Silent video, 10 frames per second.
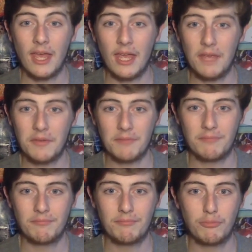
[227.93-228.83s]
Even
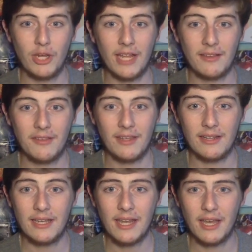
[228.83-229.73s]
we get to see
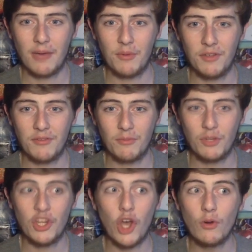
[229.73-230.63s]
Lydia, and
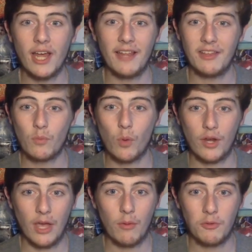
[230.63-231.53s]
we know that it didn't
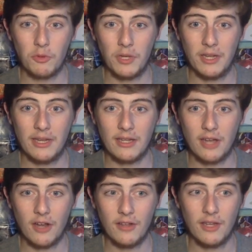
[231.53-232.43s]
work out between
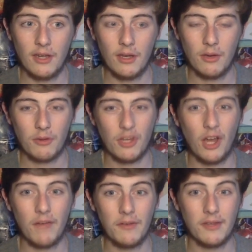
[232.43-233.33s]
Carol and Lydia. It was kind
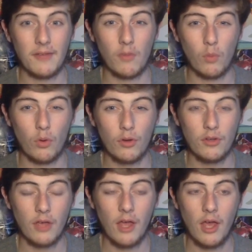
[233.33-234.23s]
of obvious it never would,
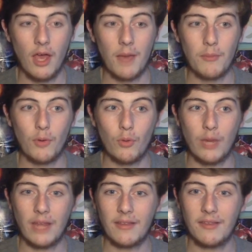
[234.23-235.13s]
but we
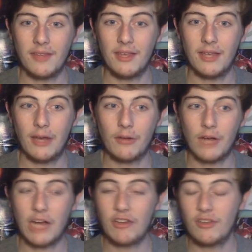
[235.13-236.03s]
get to see how they're
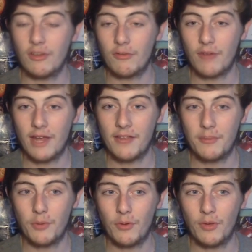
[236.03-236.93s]
actually still friends,
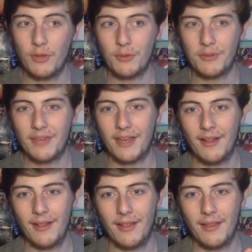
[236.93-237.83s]
but you can
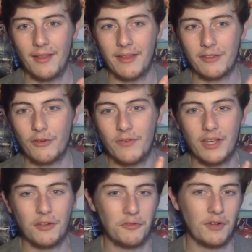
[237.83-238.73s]
tell that
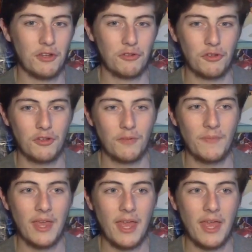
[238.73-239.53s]
Sophia doesn't really trust her,